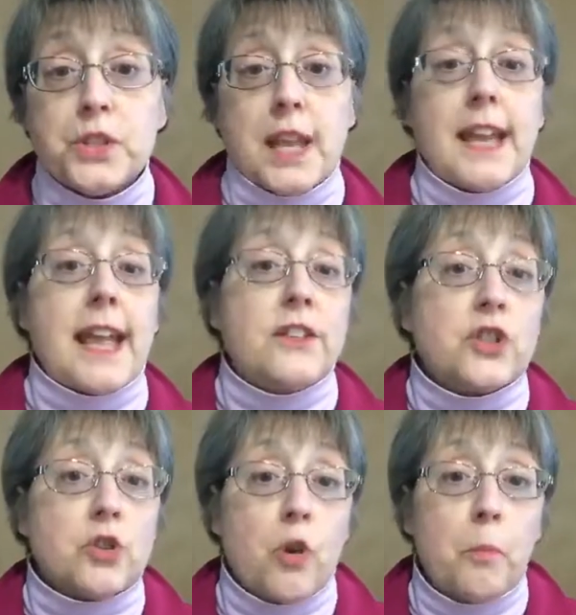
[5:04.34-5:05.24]
and to
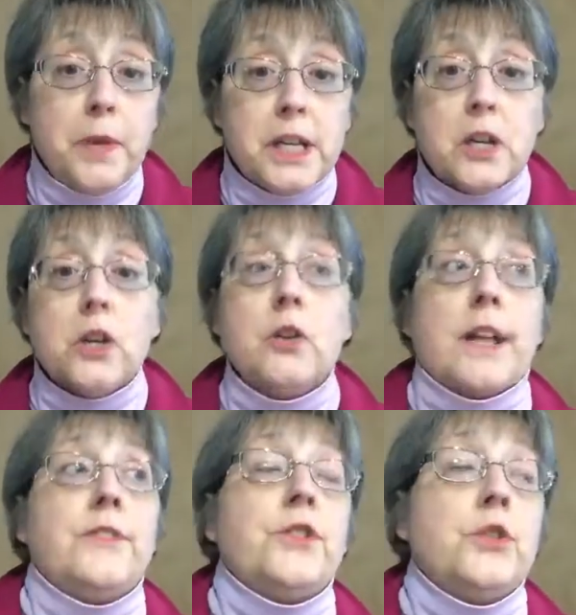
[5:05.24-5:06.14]
grow bigger
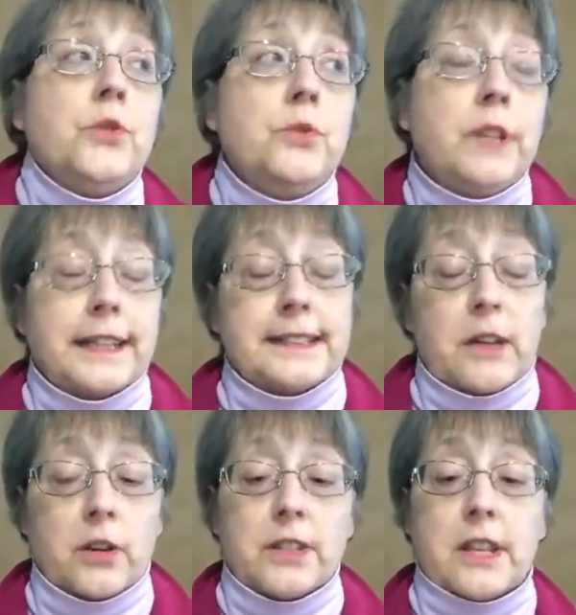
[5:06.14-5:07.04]
and to et
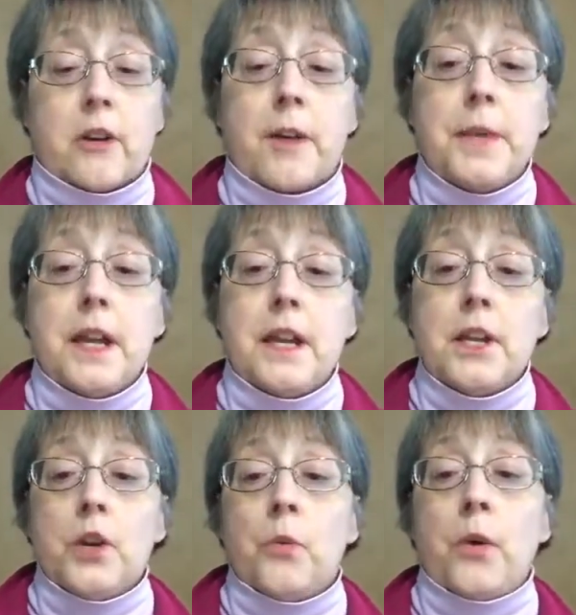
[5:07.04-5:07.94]
cetera, et cetera.
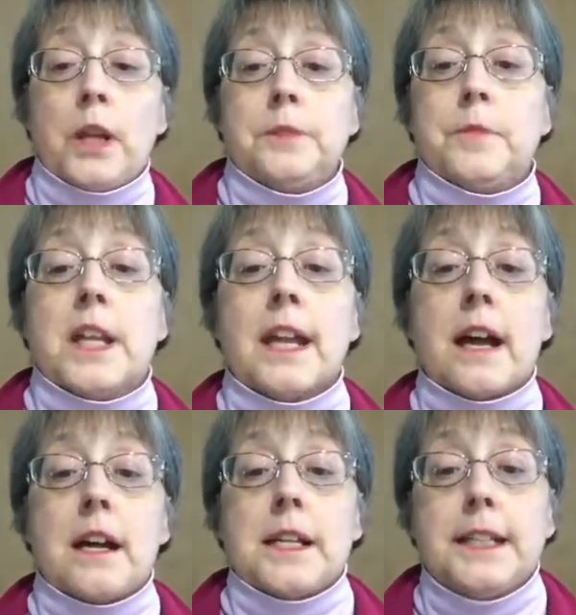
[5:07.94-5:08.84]
Well,
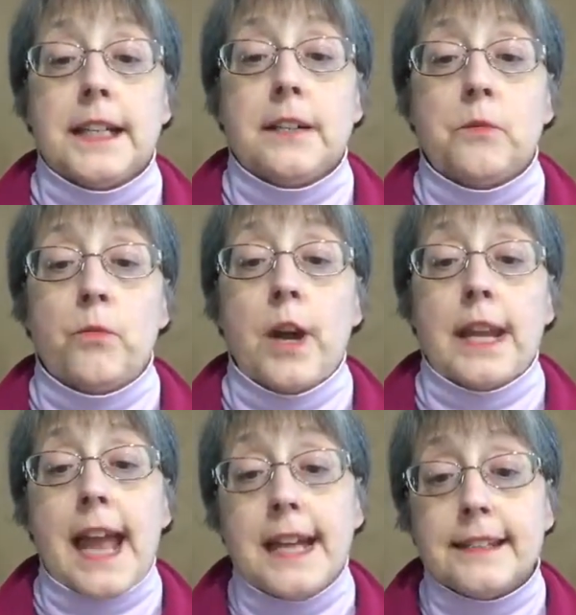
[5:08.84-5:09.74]

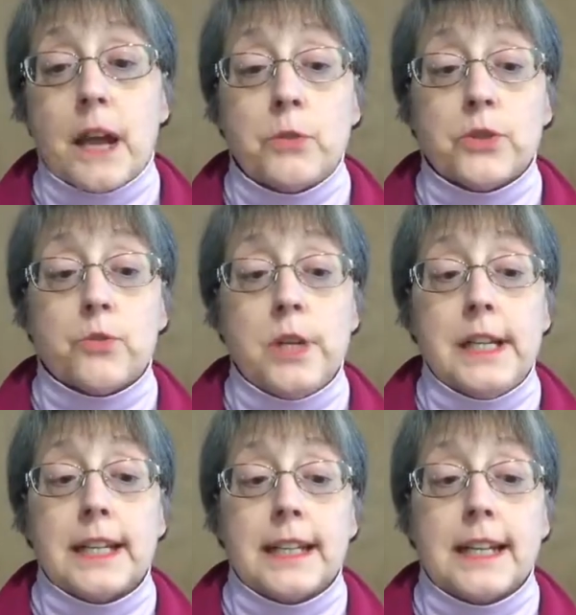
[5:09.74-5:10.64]
as I was
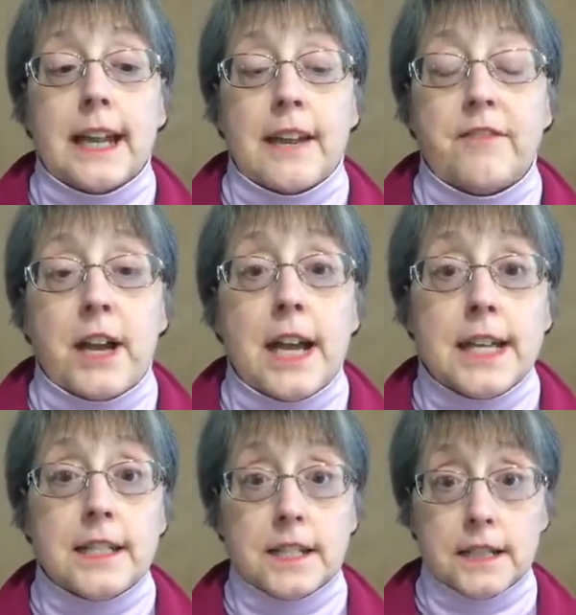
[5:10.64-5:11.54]
reading, I
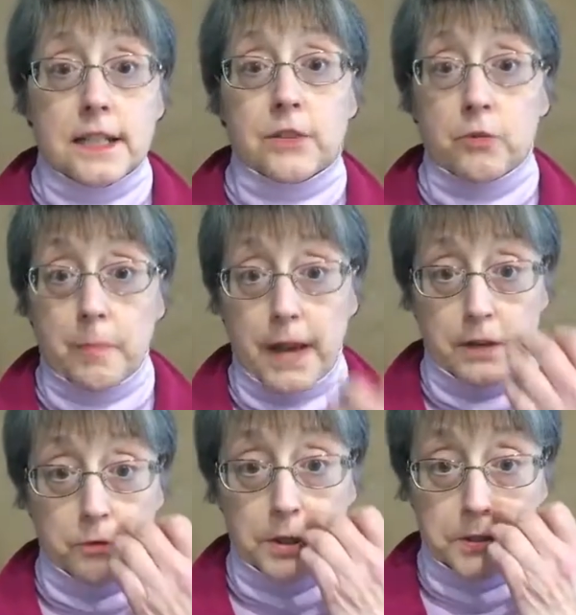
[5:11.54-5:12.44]
find through my
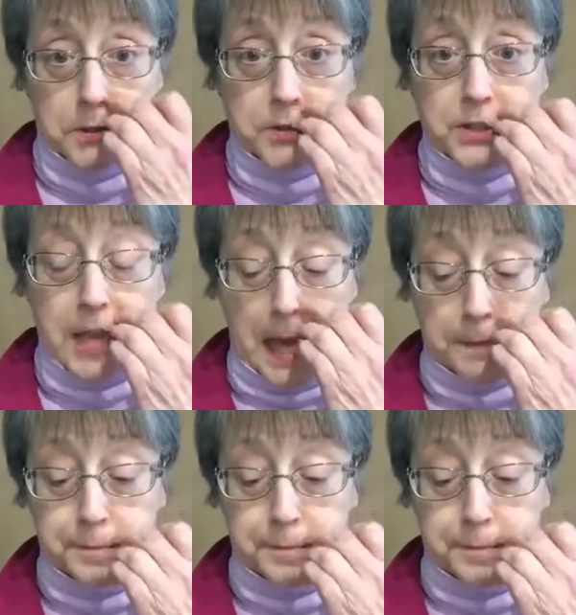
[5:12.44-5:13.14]
research that